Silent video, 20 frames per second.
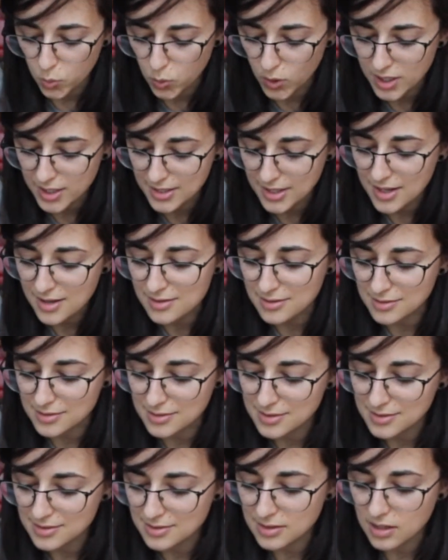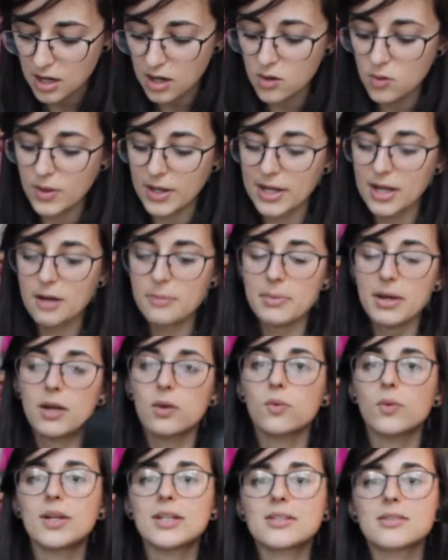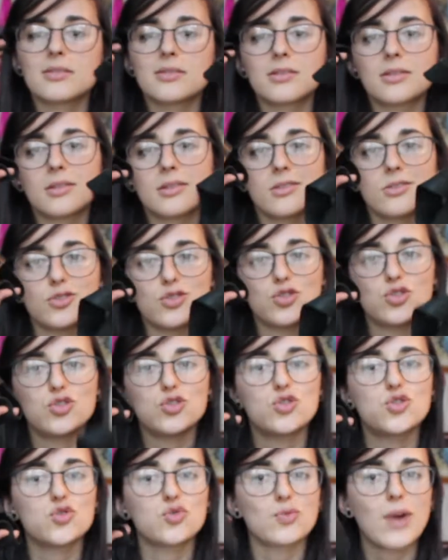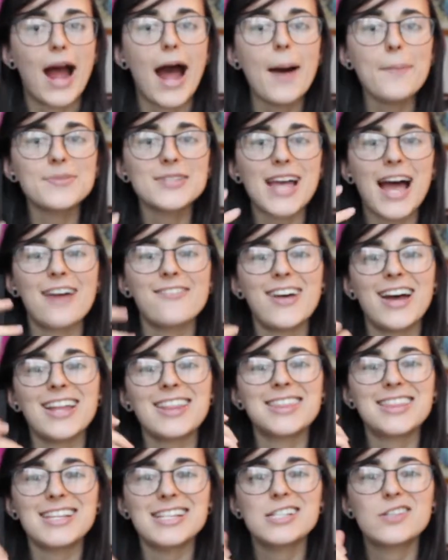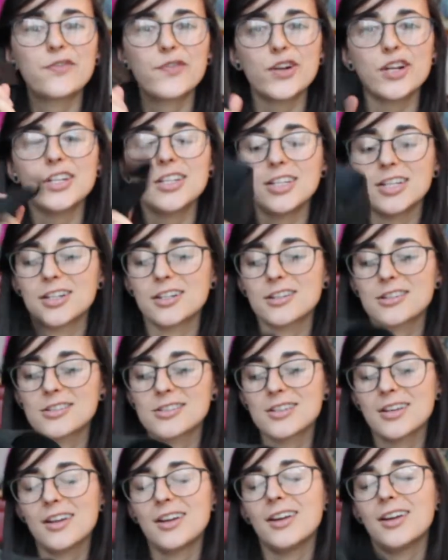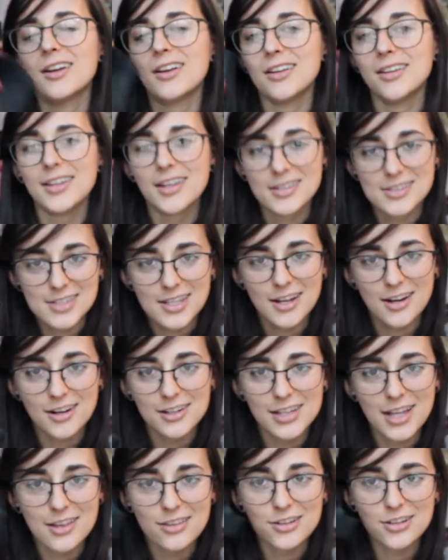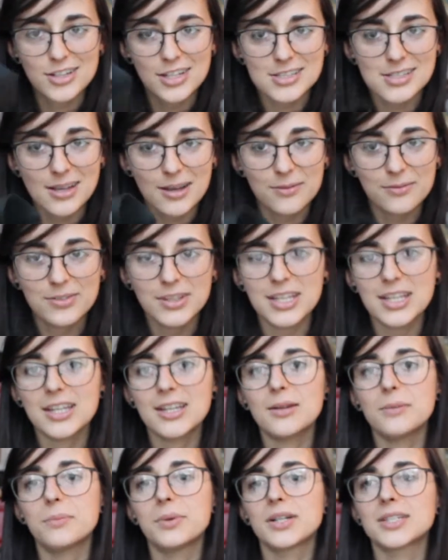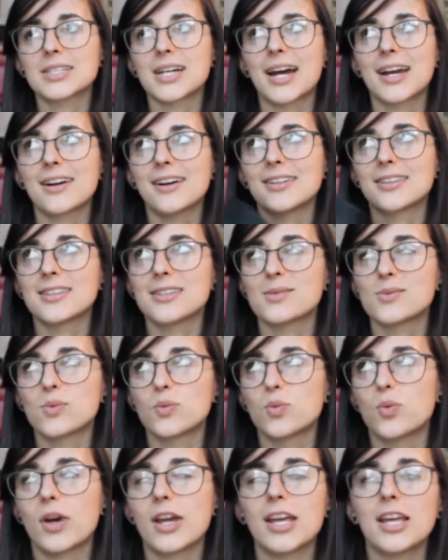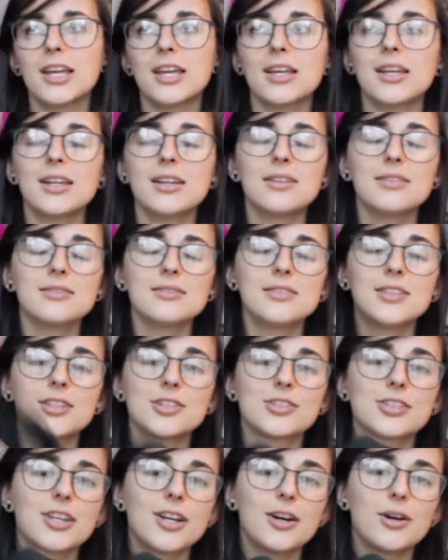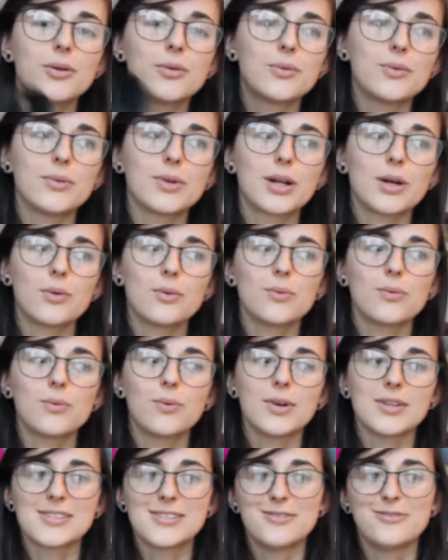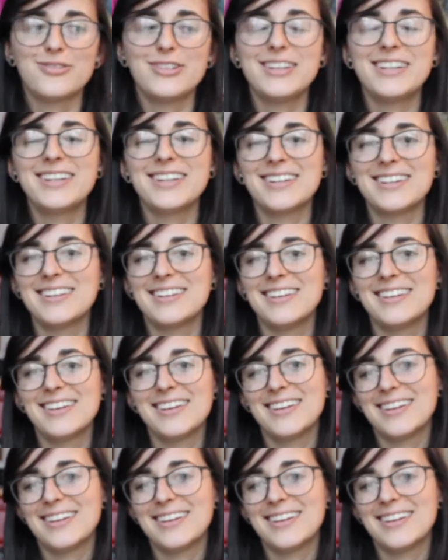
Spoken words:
What else? Oh, I got my wrist straps. I've had these for years. Yes, they are leather. Yes, I'm vegan, but I got these way years ago when I wasn't vegan.